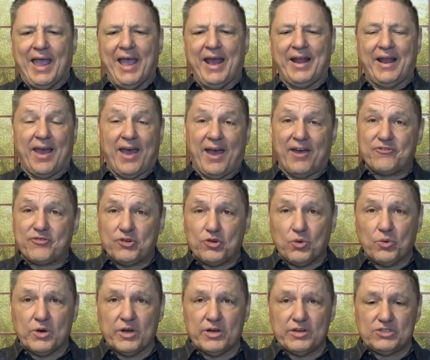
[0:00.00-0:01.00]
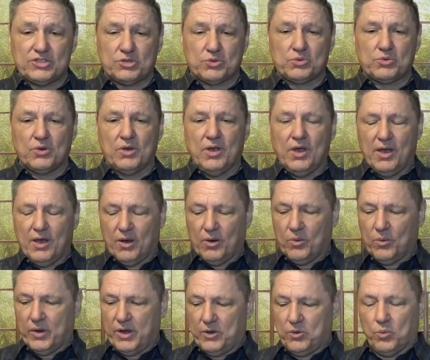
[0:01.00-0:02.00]
And afterwards,
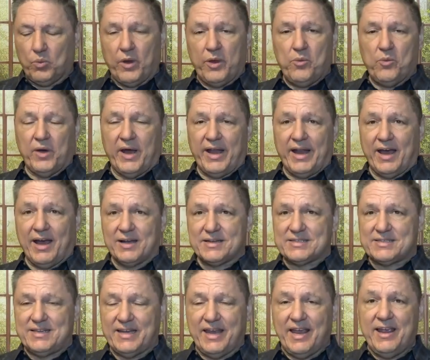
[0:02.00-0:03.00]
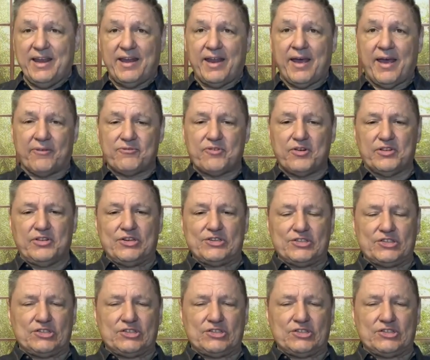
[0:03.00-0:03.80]
when we went out to eat after the